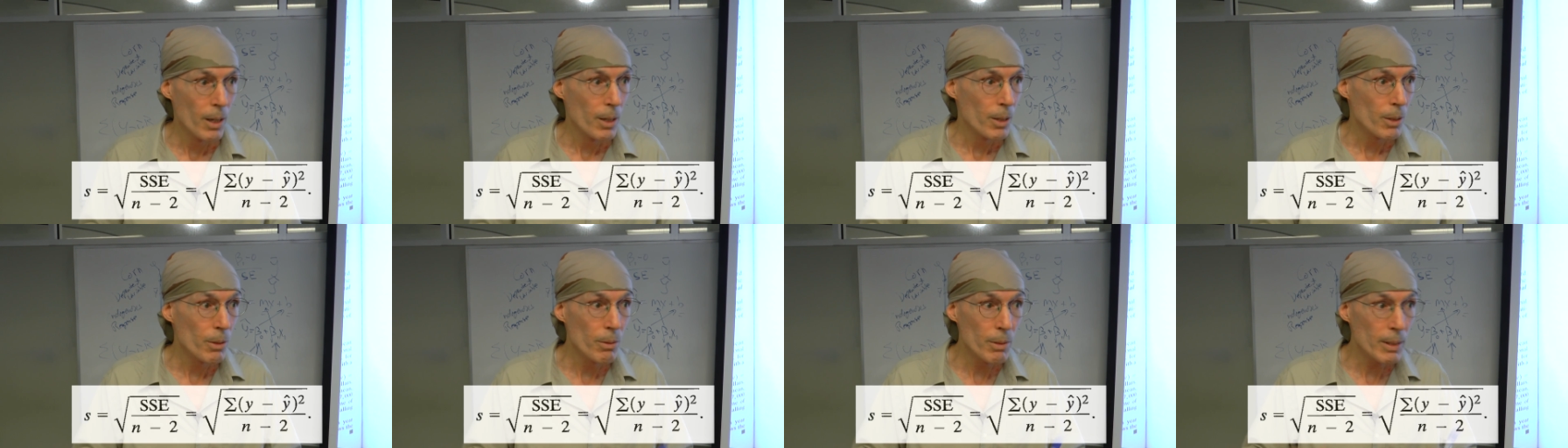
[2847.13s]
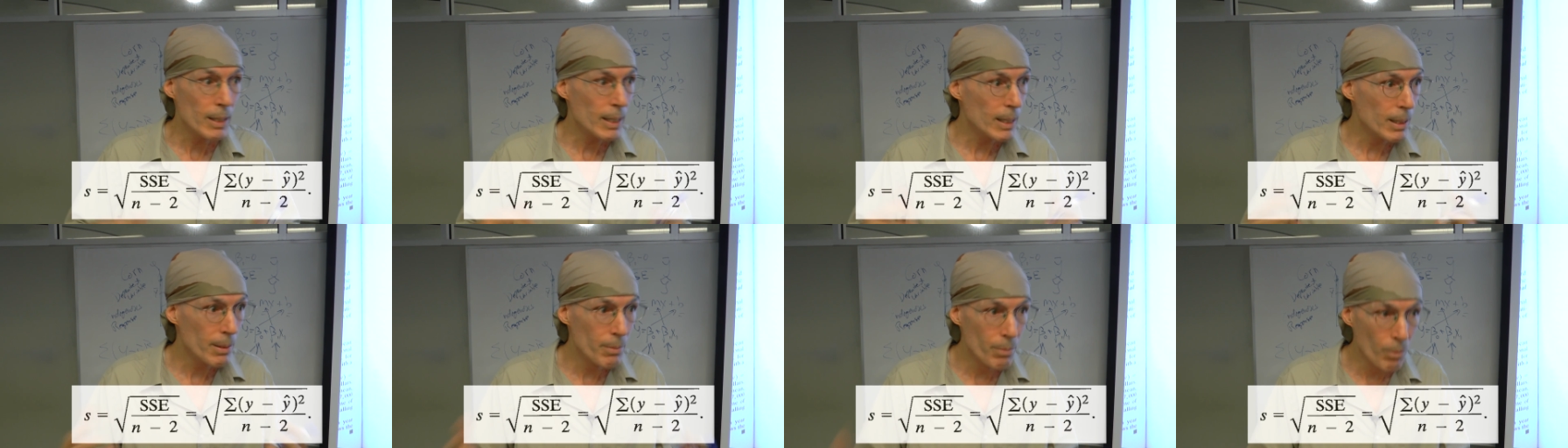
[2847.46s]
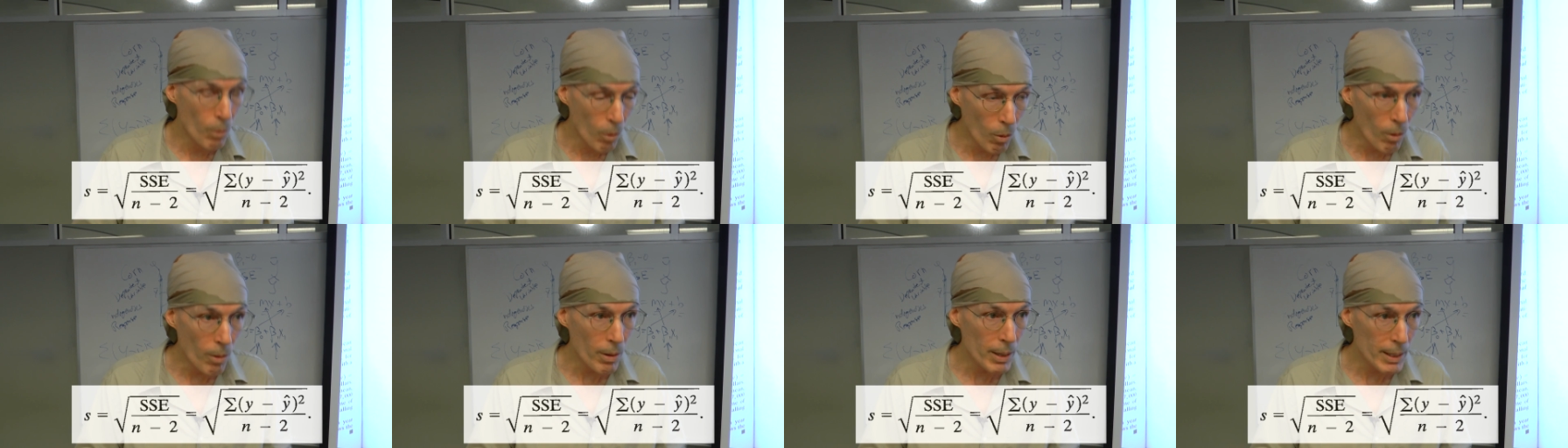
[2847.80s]
you needed
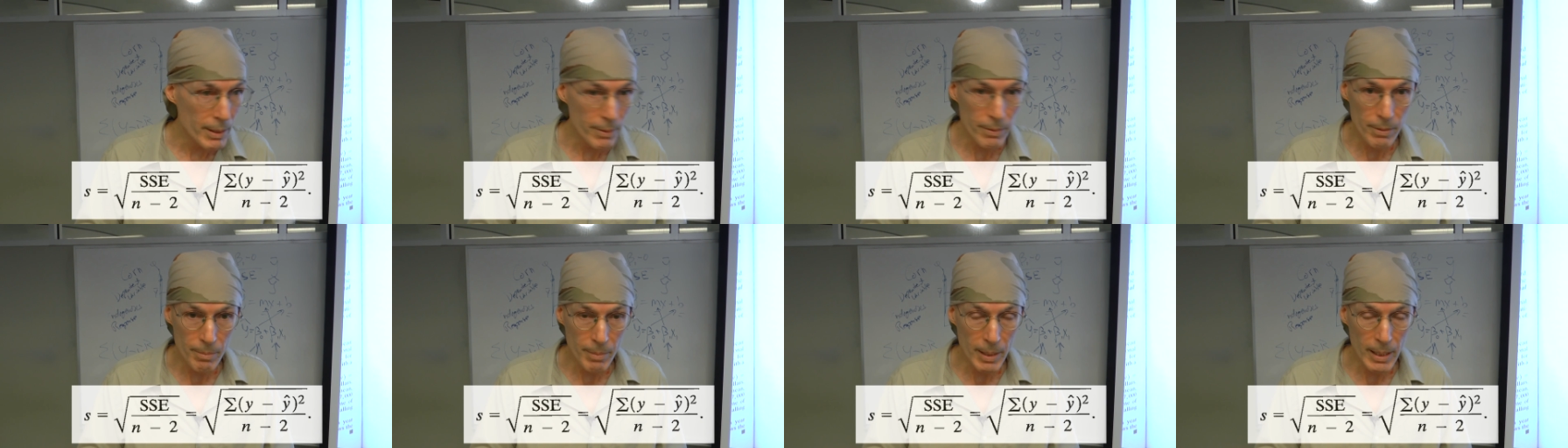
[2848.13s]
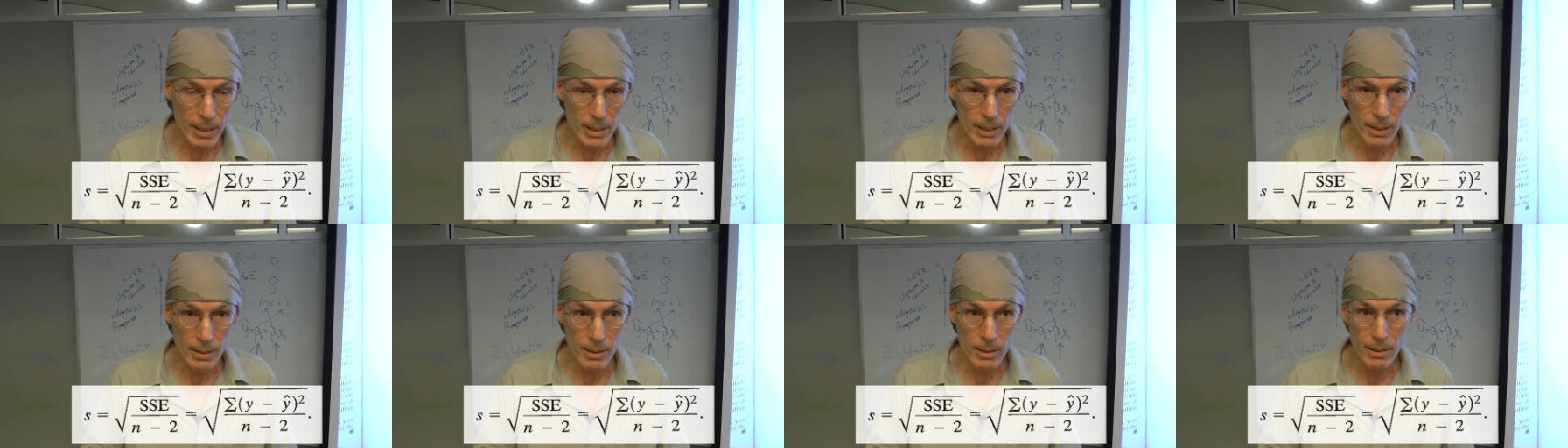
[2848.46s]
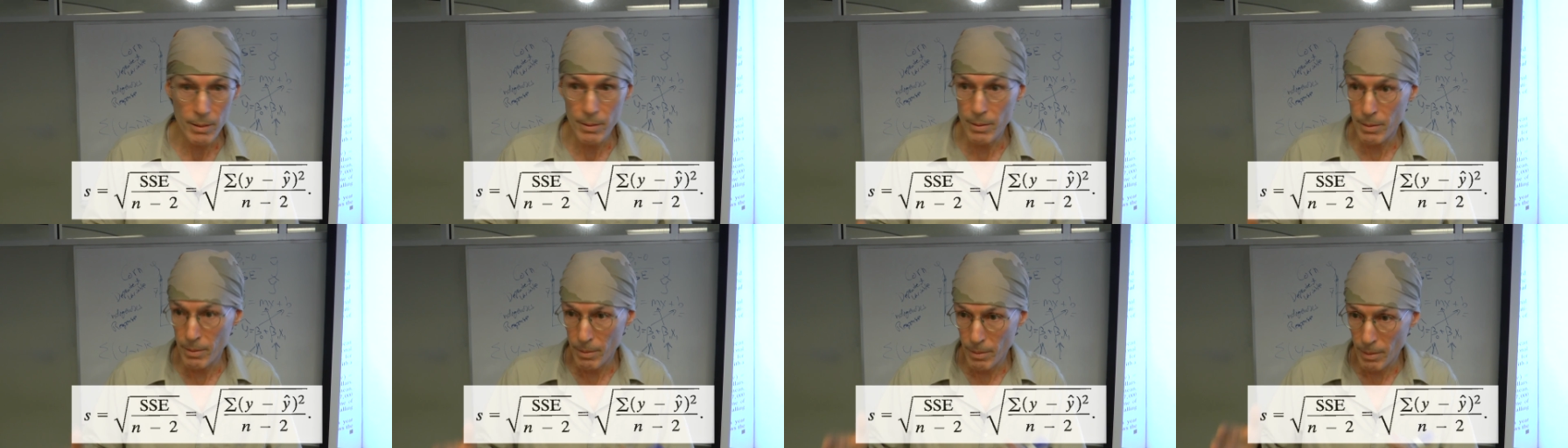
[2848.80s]
more
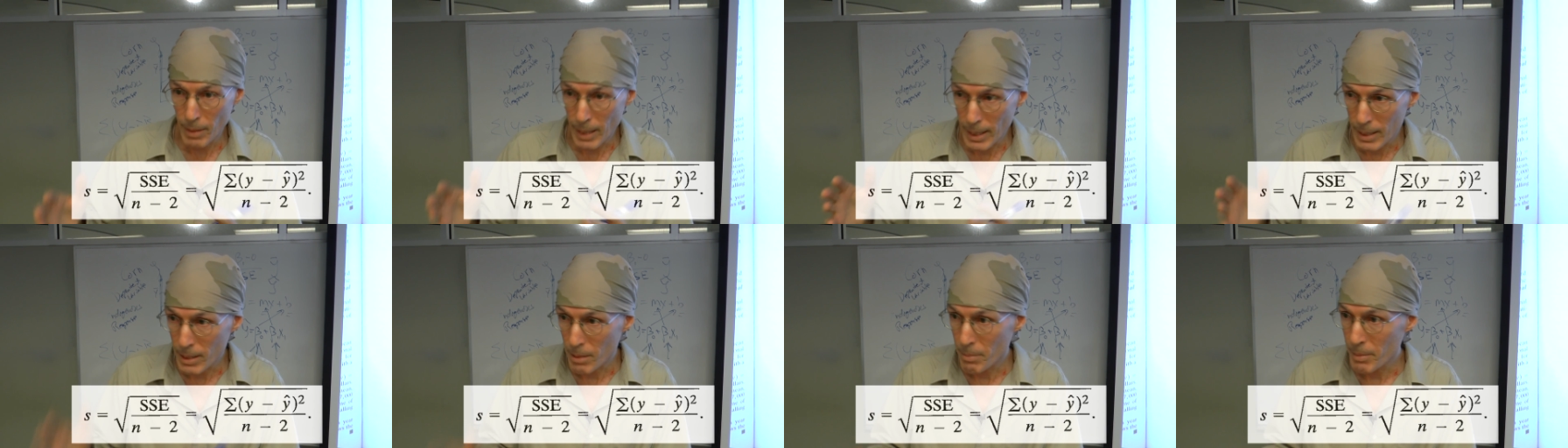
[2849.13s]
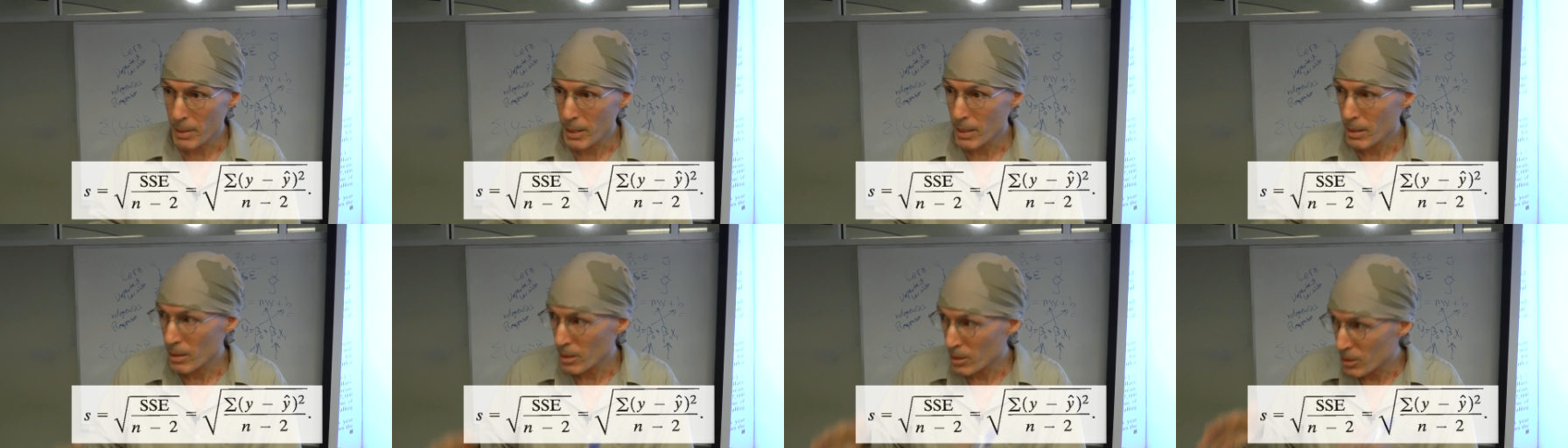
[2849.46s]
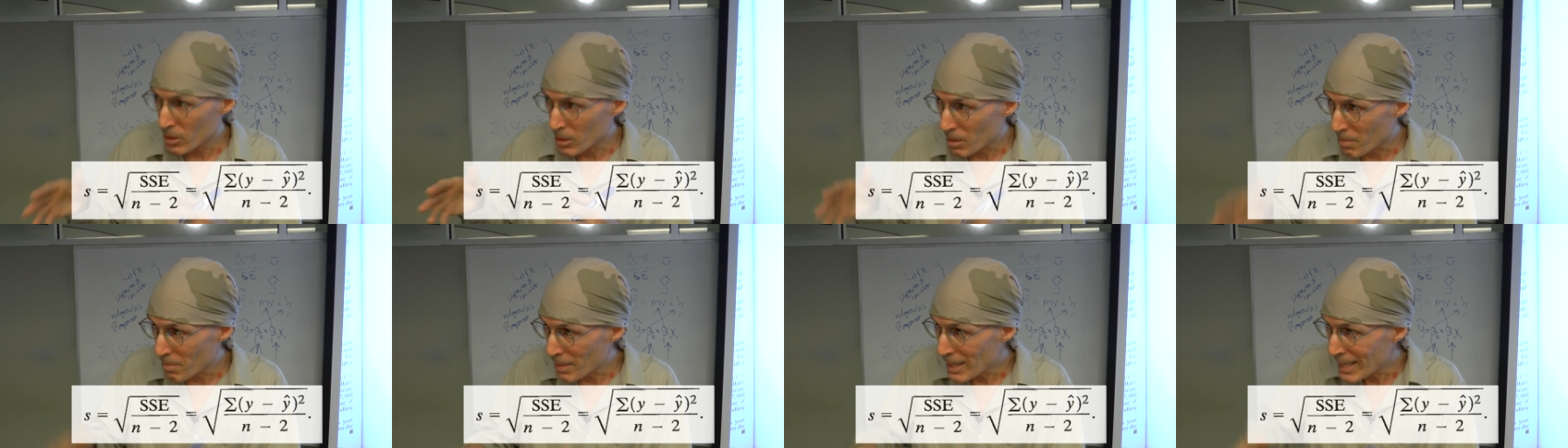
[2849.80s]
information than the mean,
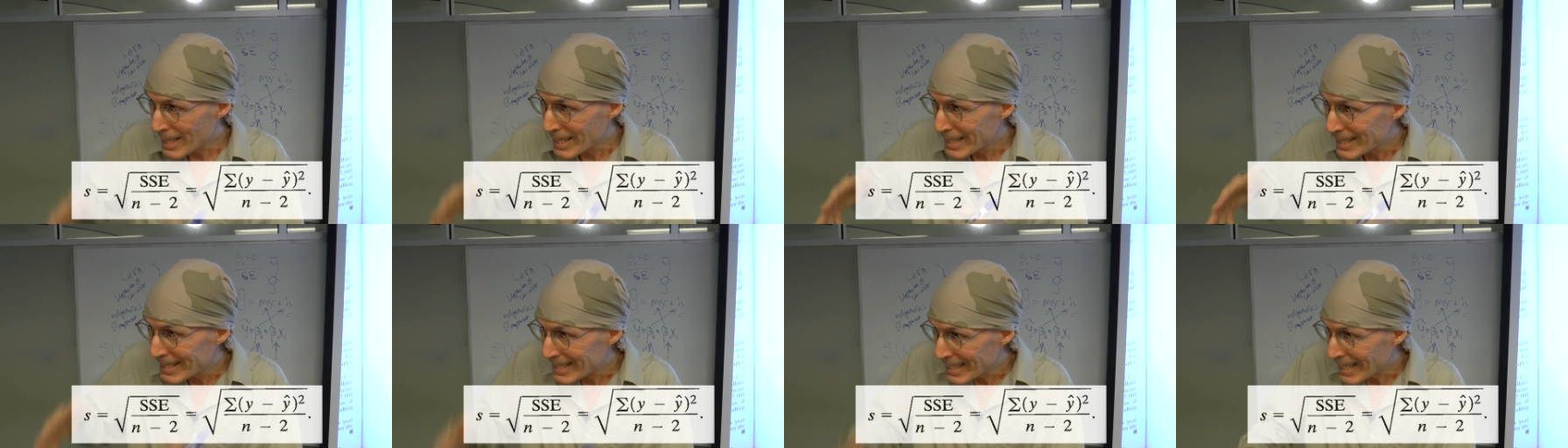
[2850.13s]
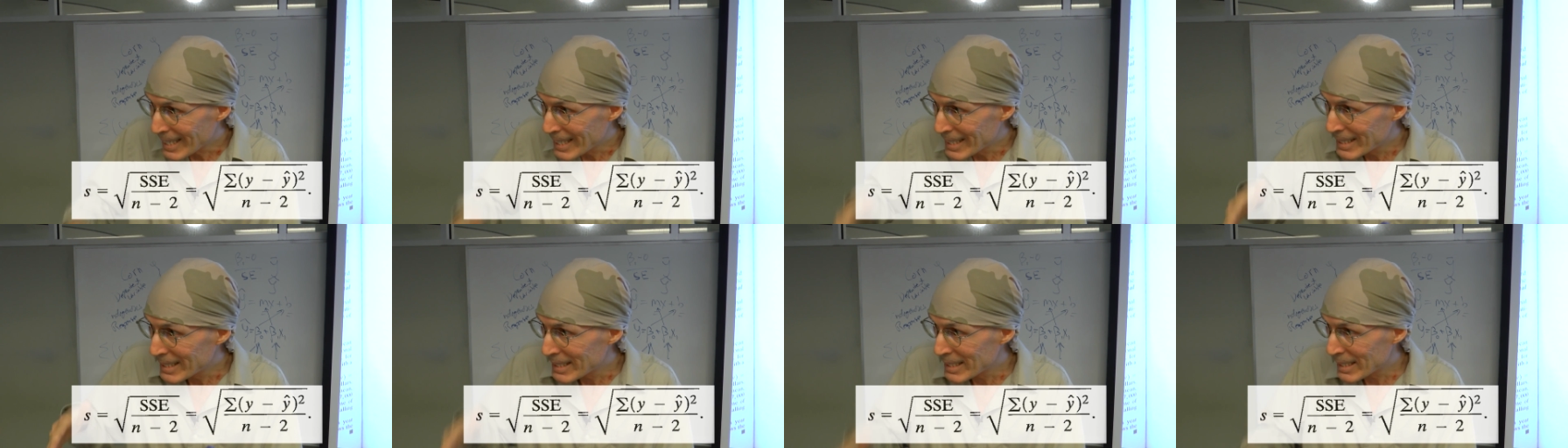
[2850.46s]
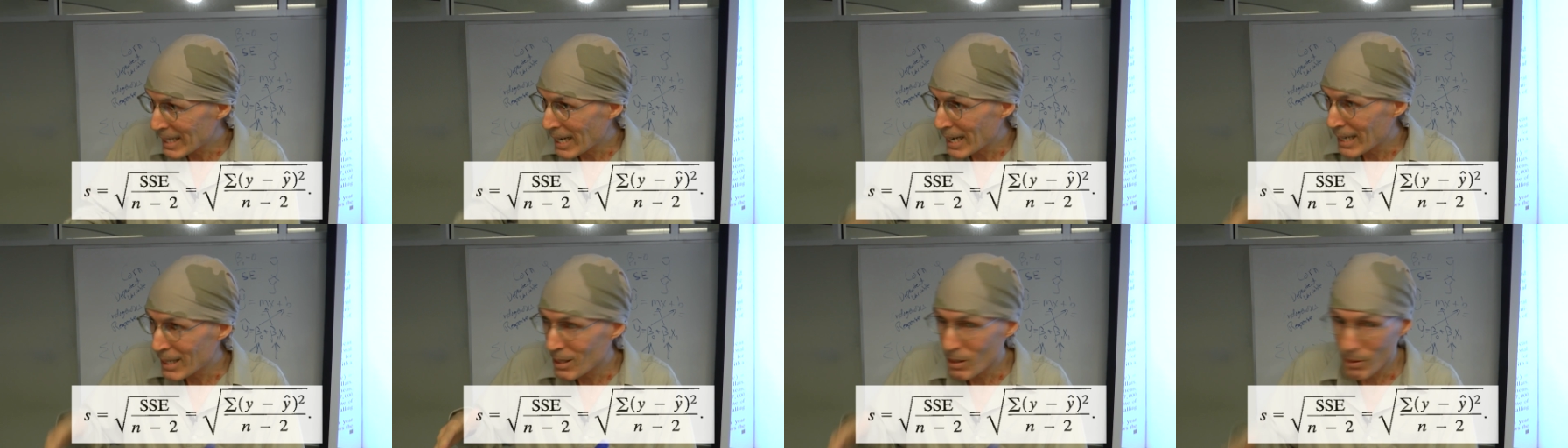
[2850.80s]
because the mean is
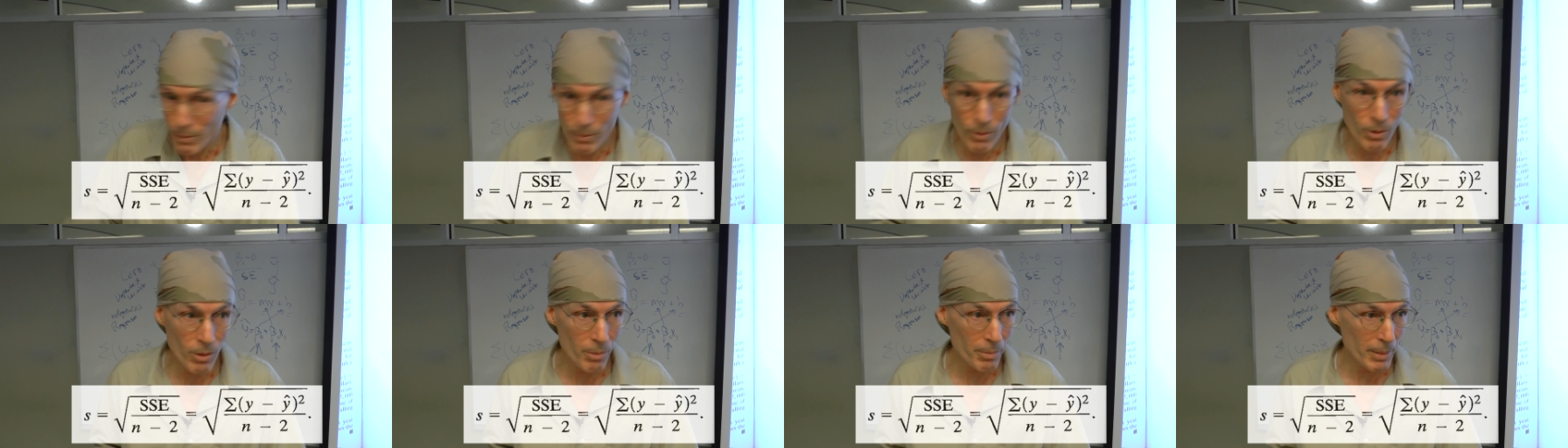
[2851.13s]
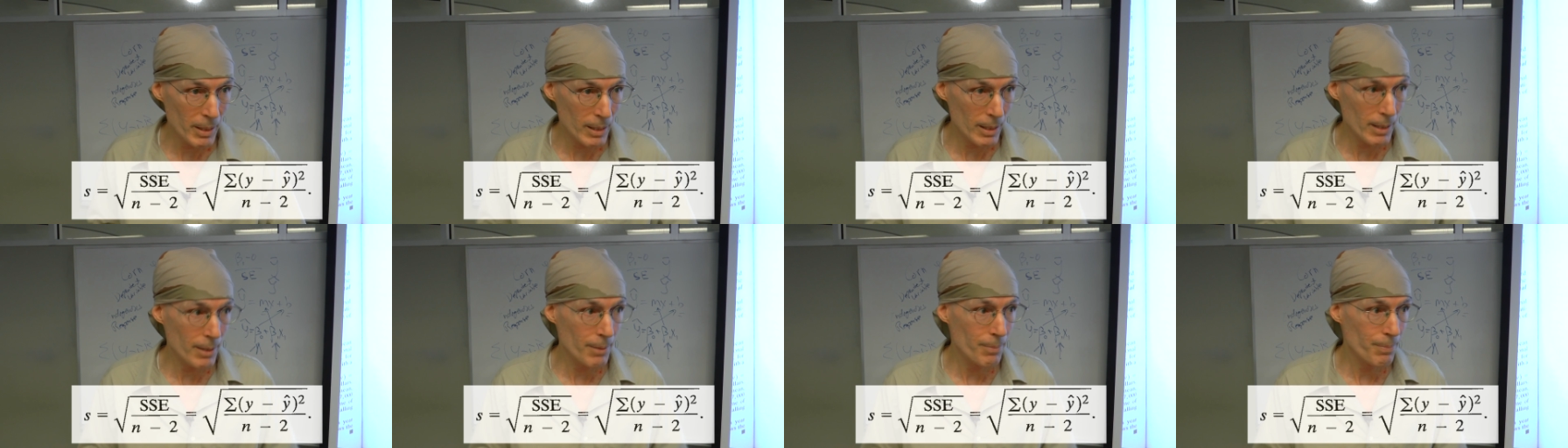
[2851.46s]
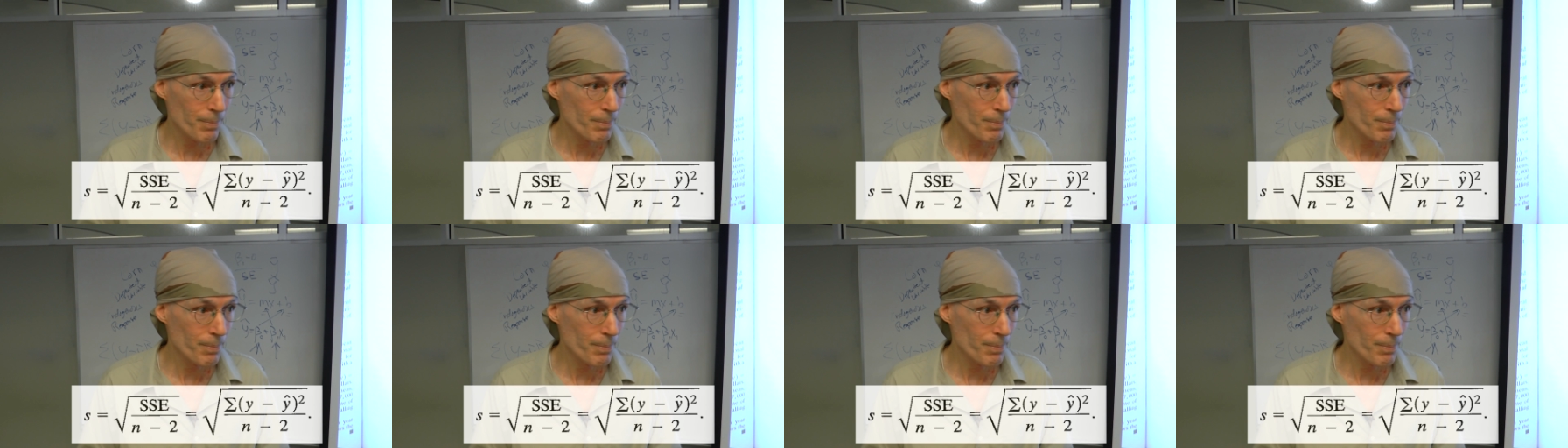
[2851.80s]
inside the formula.